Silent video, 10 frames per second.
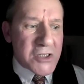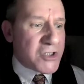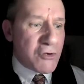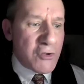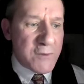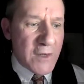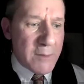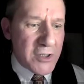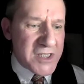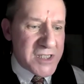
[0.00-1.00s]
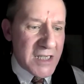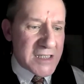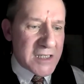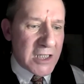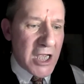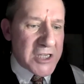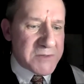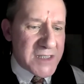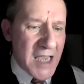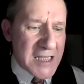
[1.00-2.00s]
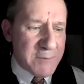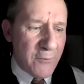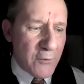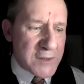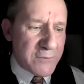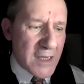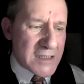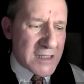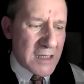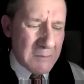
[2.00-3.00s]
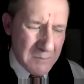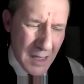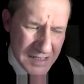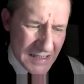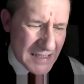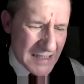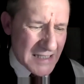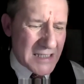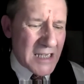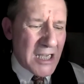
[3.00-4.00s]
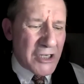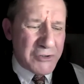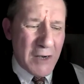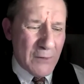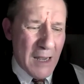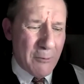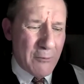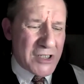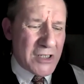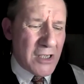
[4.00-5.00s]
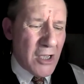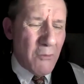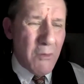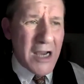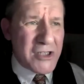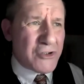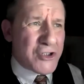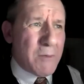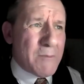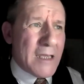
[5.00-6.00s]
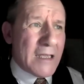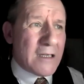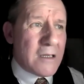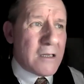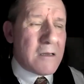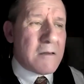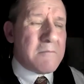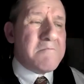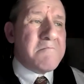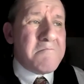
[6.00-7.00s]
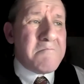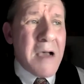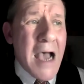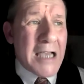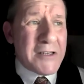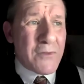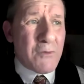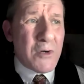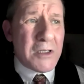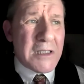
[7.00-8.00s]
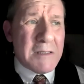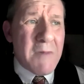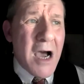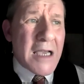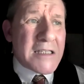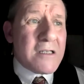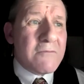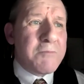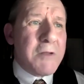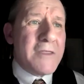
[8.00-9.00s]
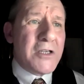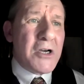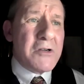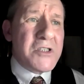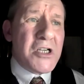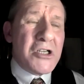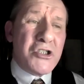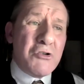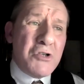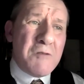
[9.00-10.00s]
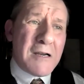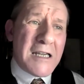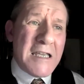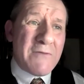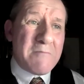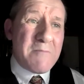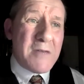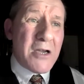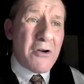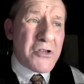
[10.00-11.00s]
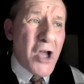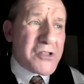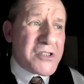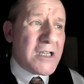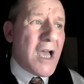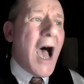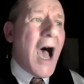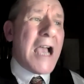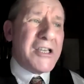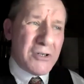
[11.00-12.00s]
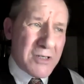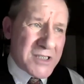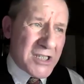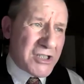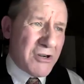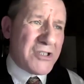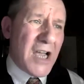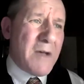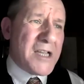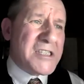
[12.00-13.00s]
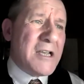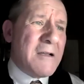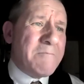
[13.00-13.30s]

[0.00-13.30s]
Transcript: Scrooge fell upon his knees and clasped his hands before his face. Mercy, he said, dreadful apparition, why do you trouble me? Man of the worldly mind, replied the ghost, do you believe in me or not? I do, said Scrooge, I must.